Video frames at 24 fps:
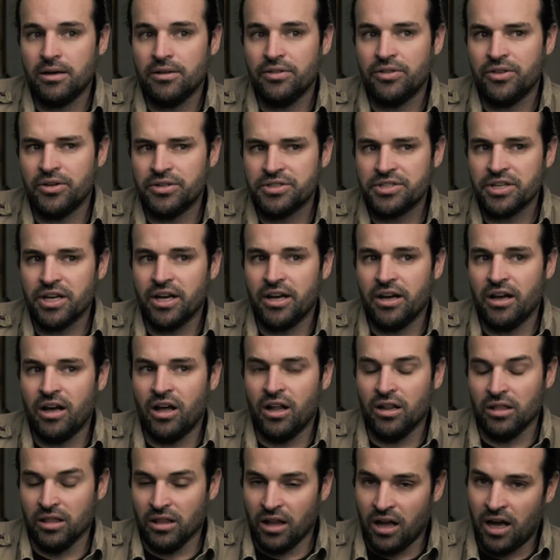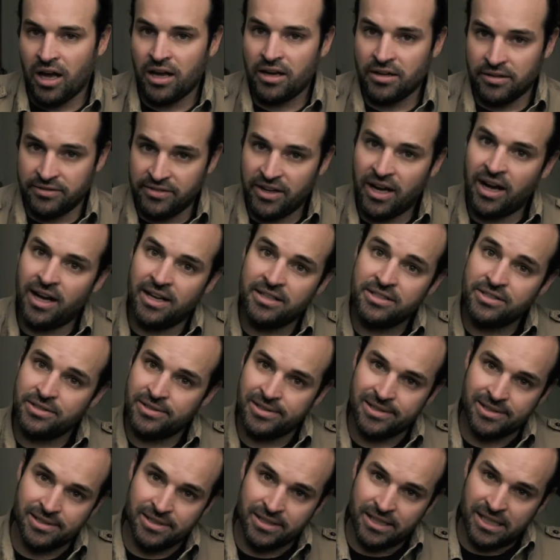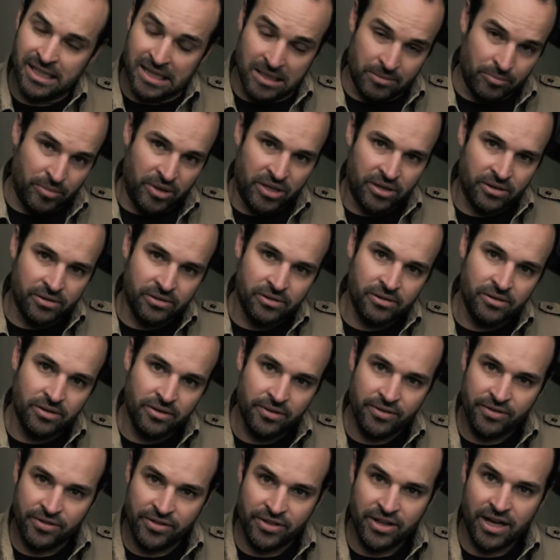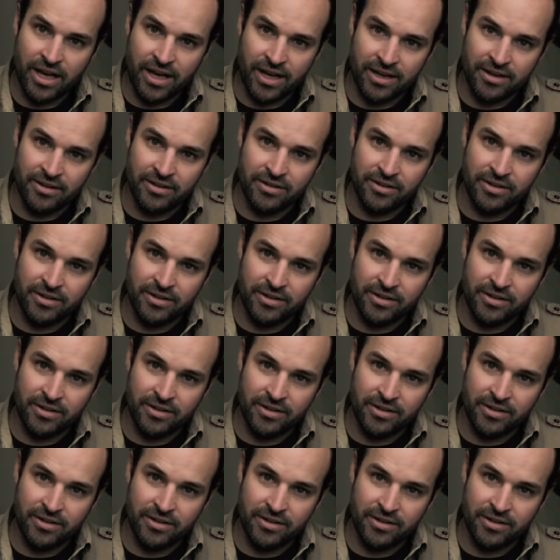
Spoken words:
There's a lot of us in the middle that